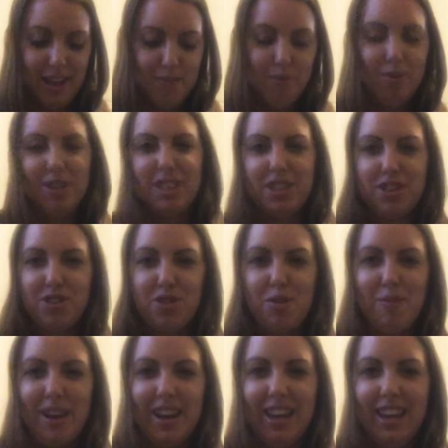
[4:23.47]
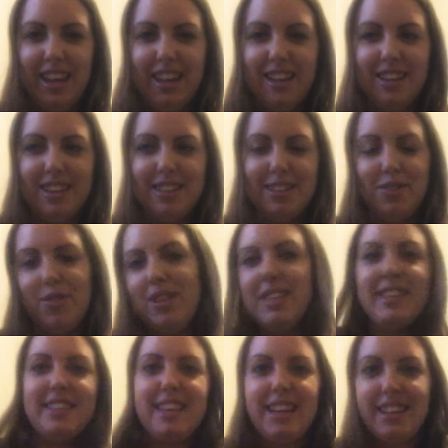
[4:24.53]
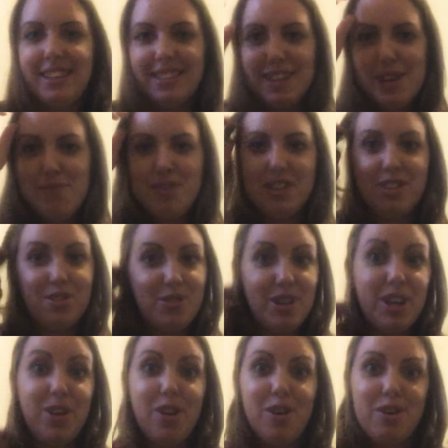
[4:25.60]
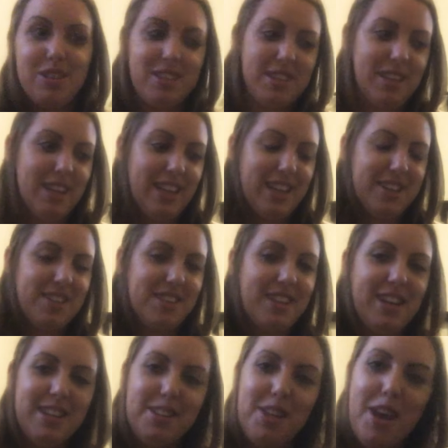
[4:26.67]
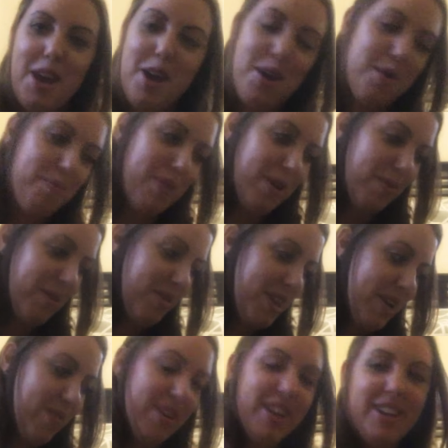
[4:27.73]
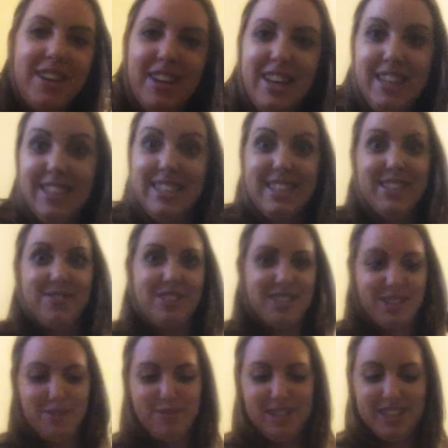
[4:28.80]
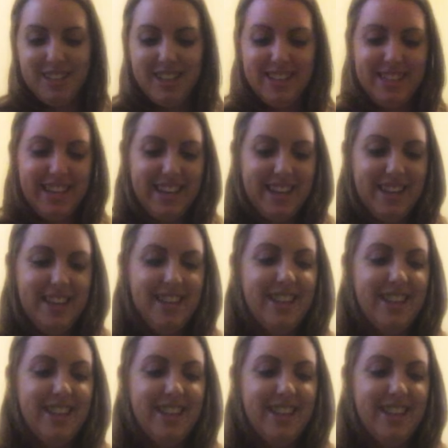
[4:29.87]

I'm always unsure about getting something that's exactly the same as he's already got, just in a larger size, but with that one I just loved it so much, so I had to get it.